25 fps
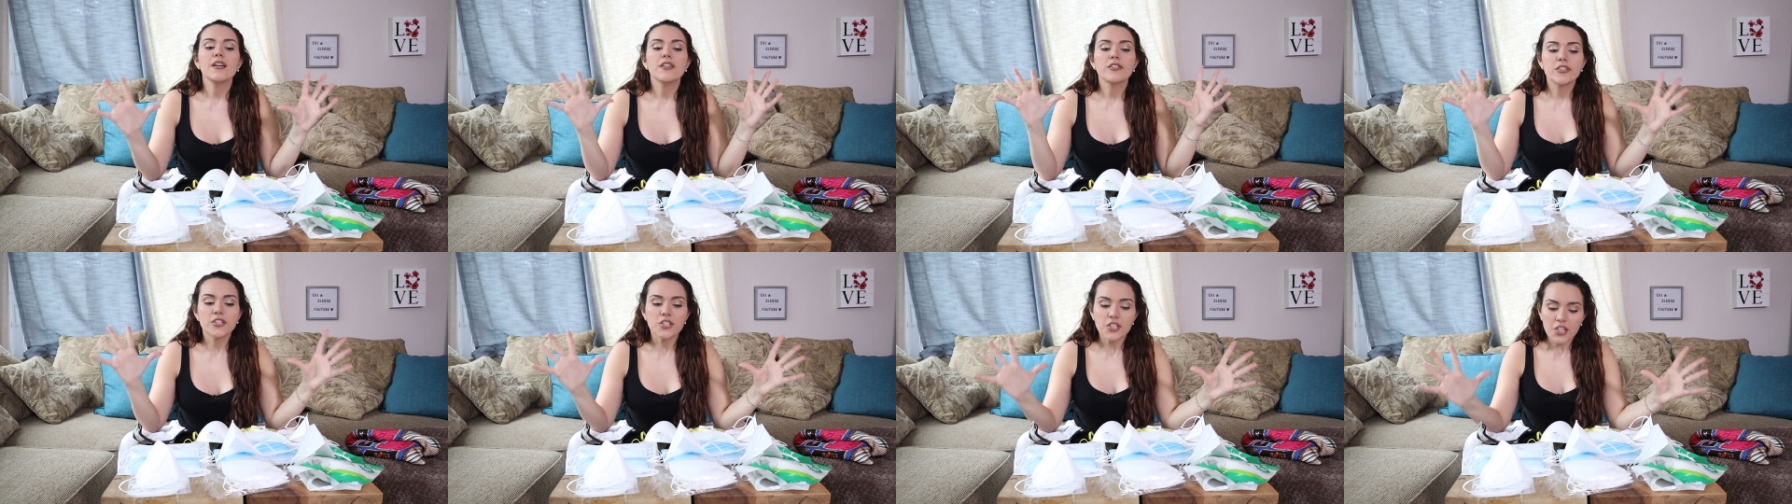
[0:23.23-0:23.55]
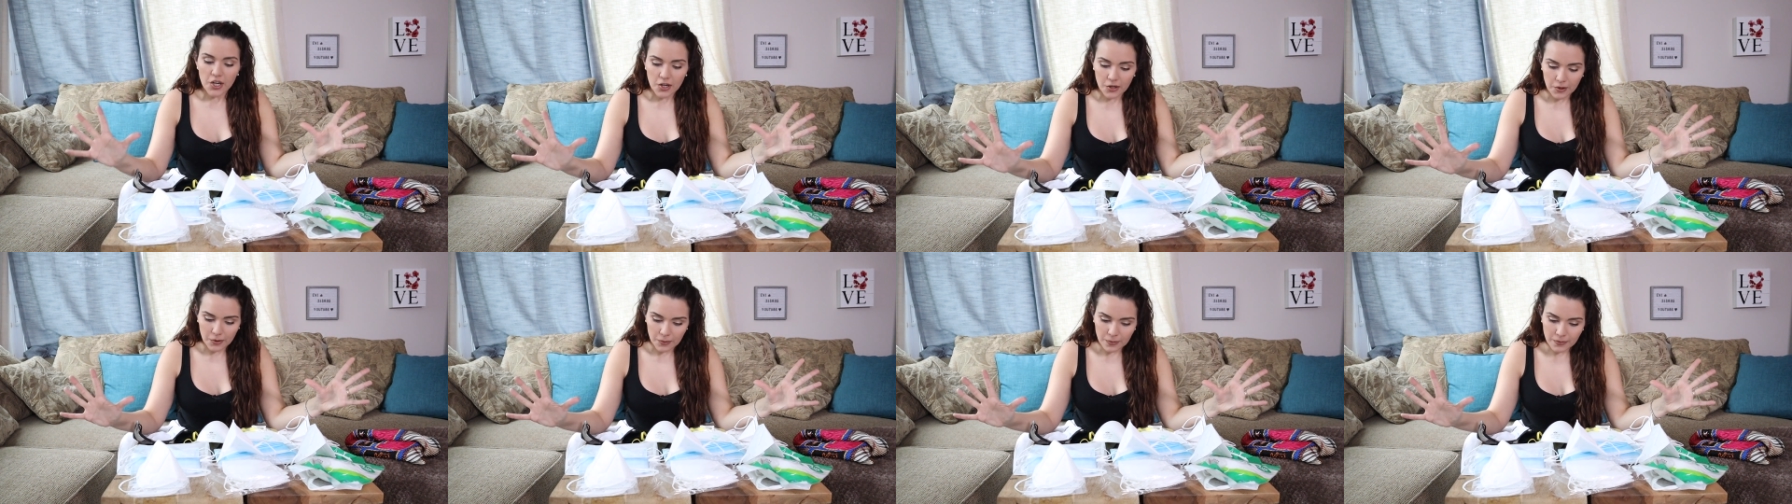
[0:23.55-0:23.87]

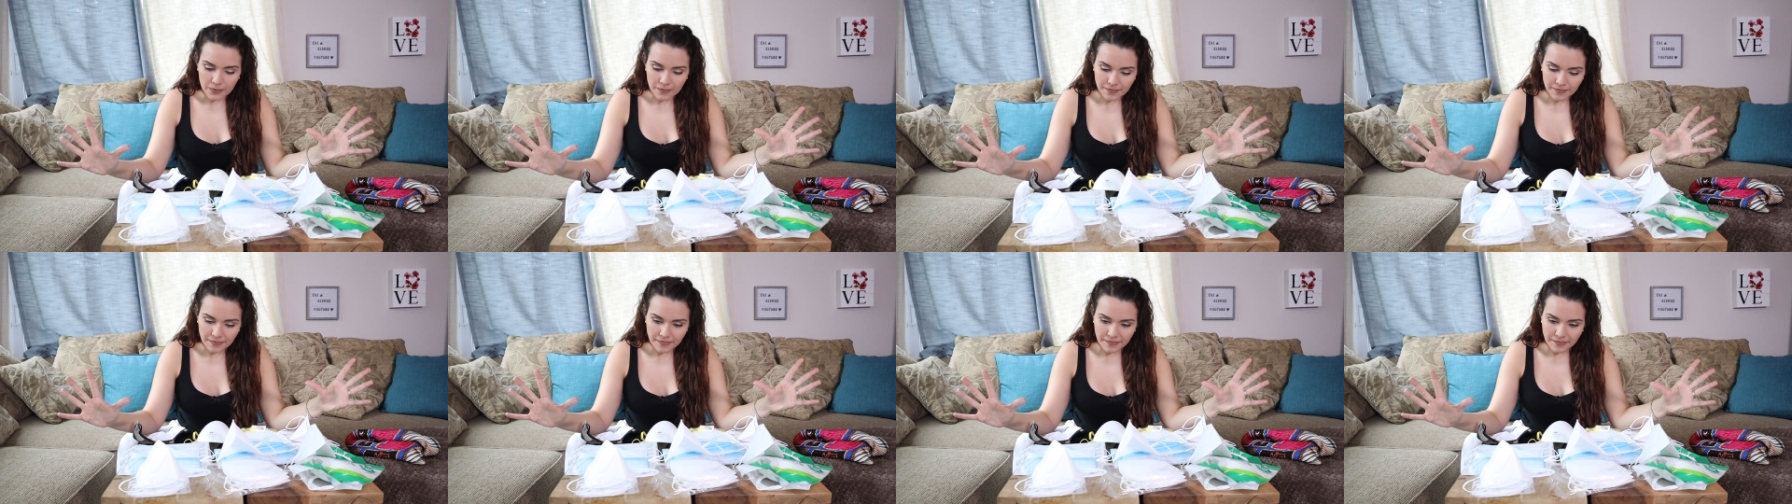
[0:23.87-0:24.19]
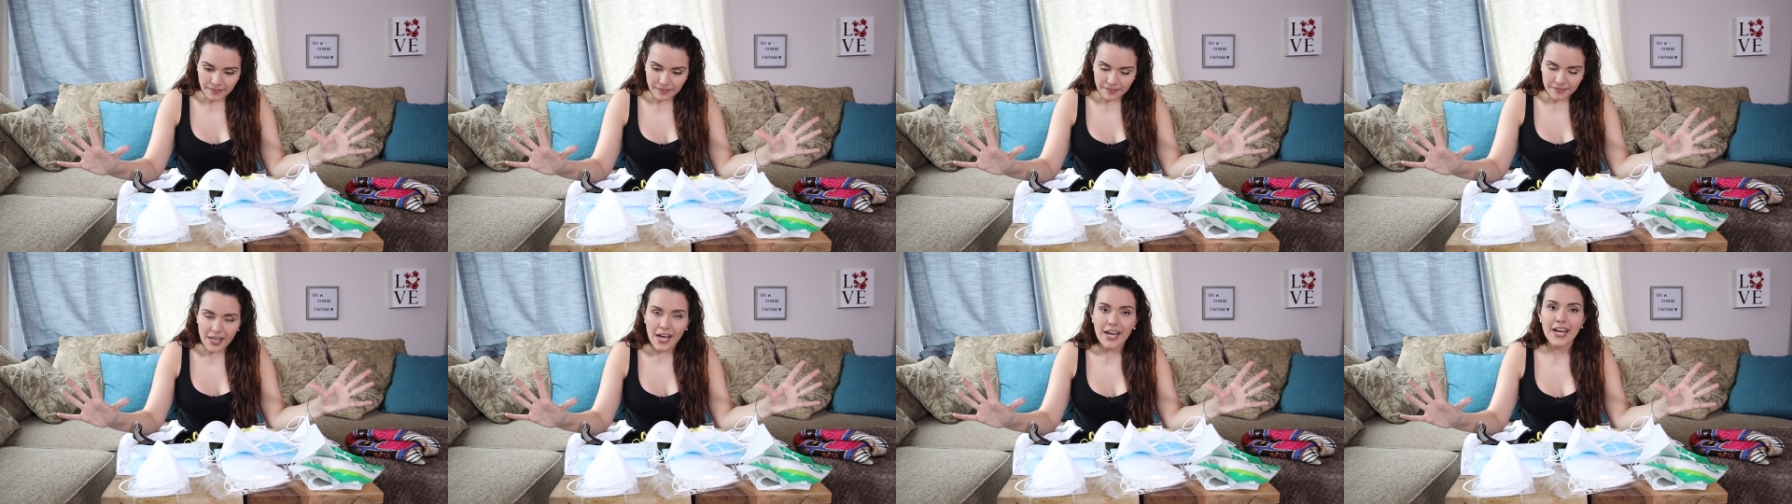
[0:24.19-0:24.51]
So
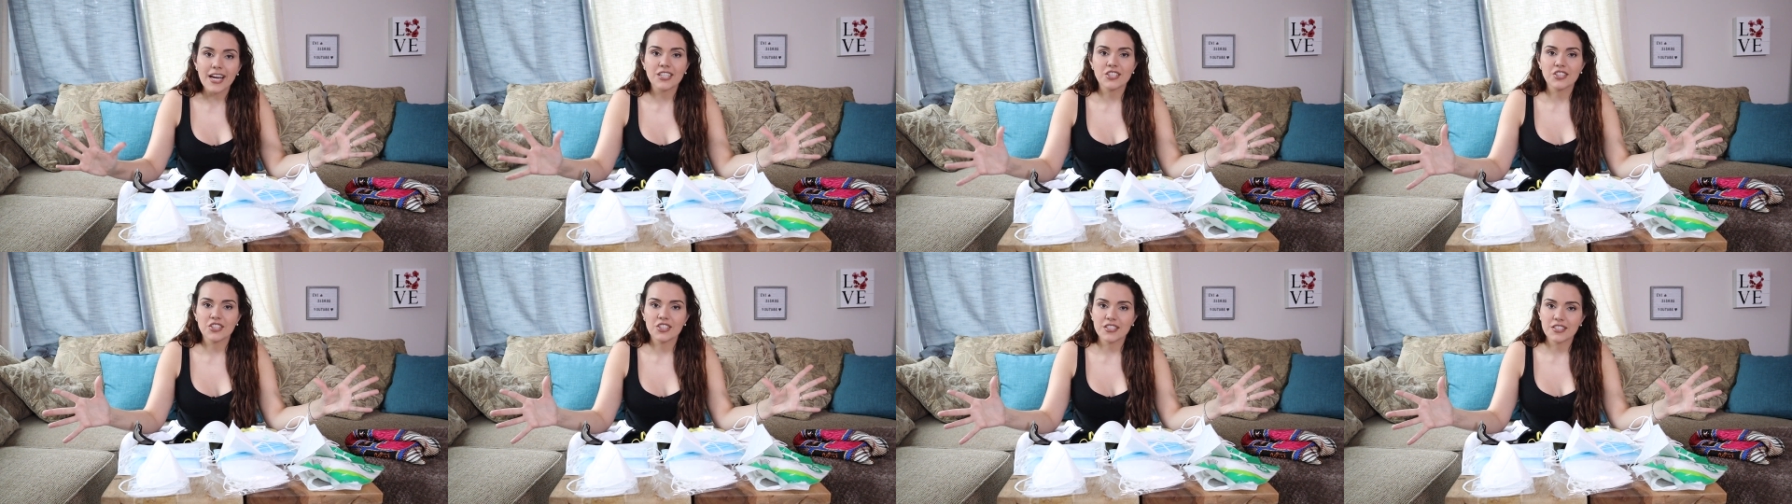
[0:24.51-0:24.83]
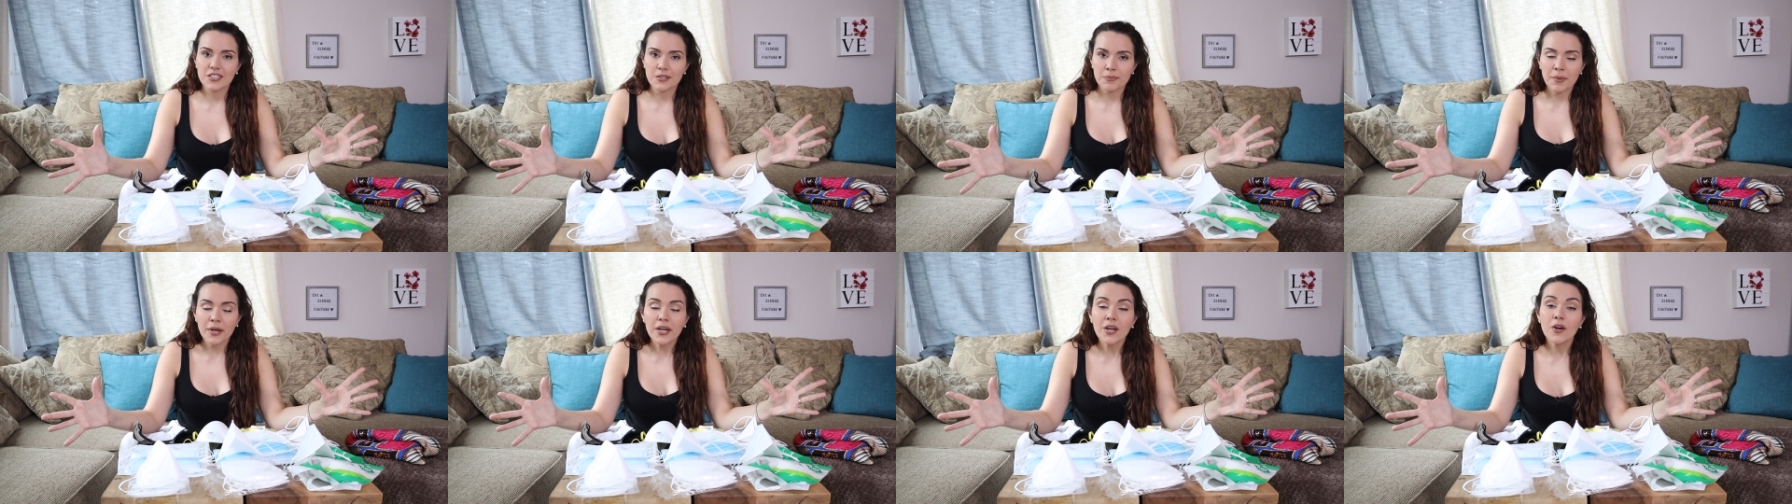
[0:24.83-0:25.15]
I actually
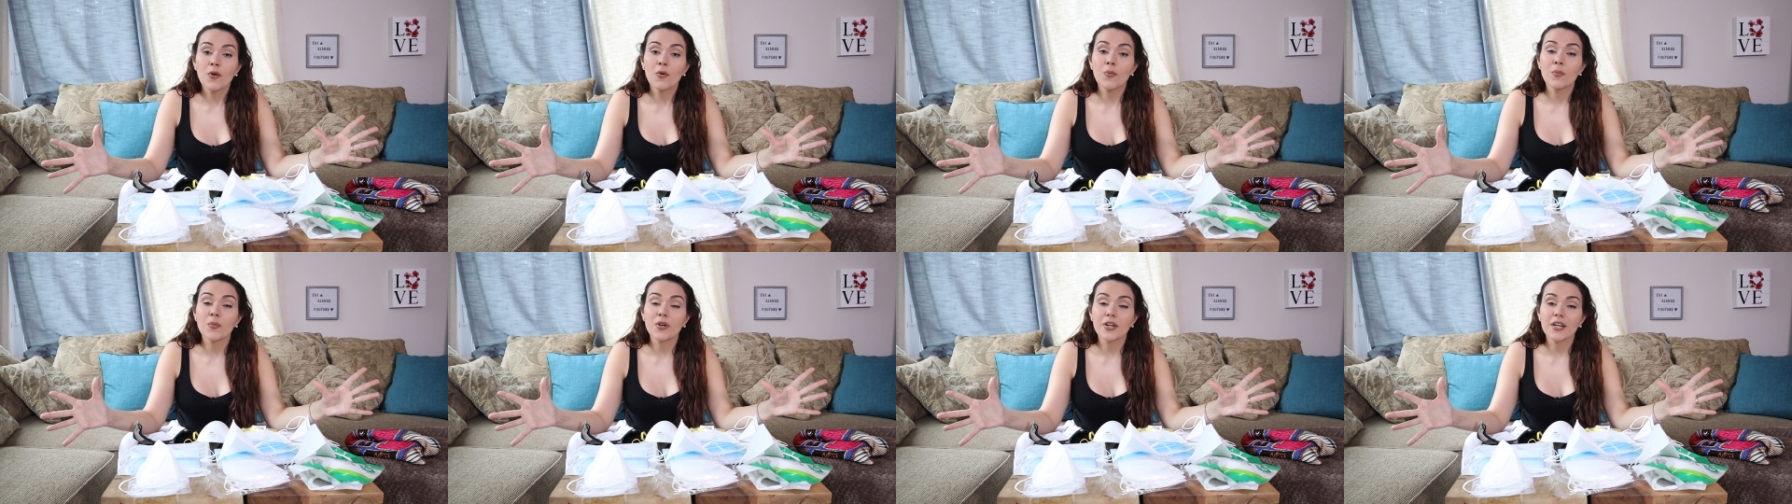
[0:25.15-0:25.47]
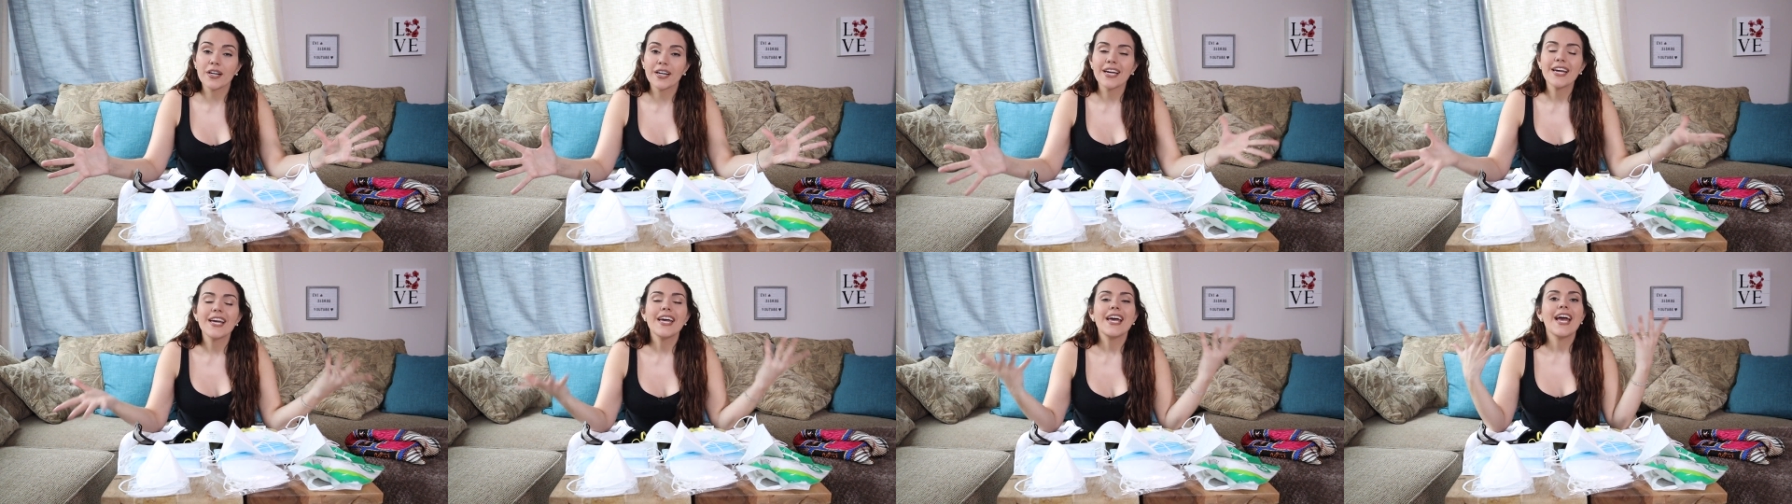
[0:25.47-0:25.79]
did my
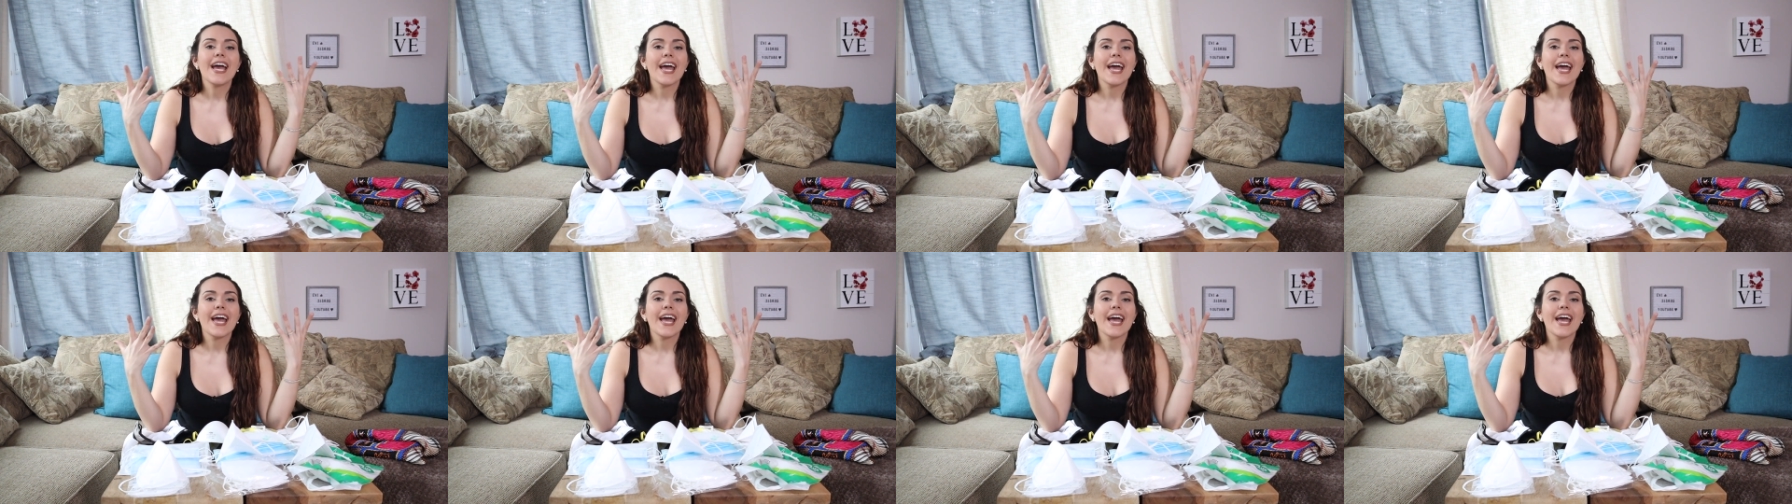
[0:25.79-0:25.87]
homework,